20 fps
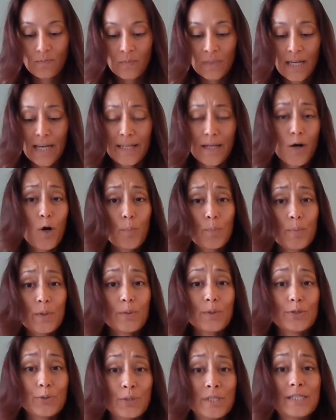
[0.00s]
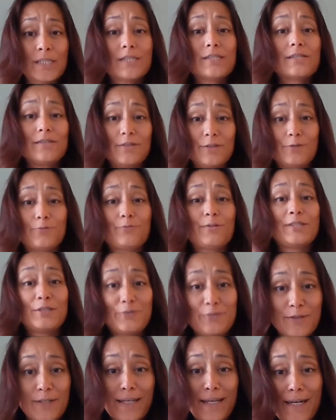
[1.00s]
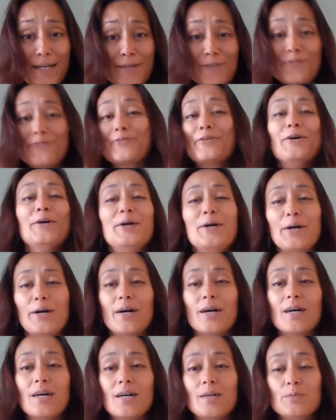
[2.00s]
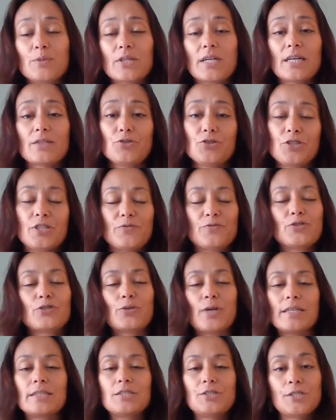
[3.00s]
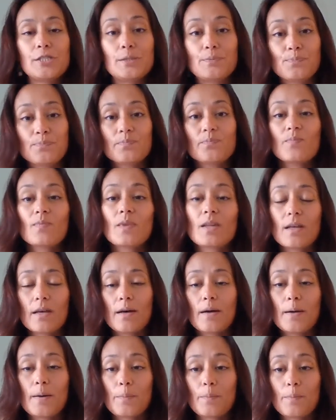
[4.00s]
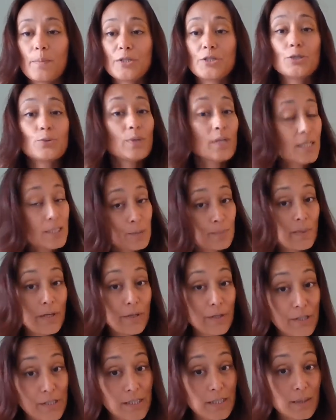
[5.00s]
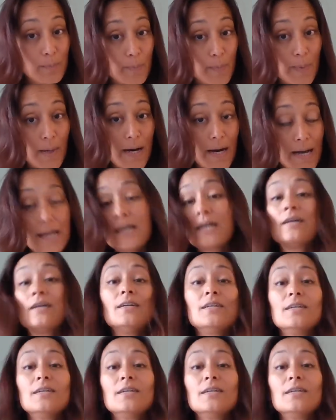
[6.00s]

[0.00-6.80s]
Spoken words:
and I hope you will do this the rest of your life, you get to shift your energy. But you will experience it by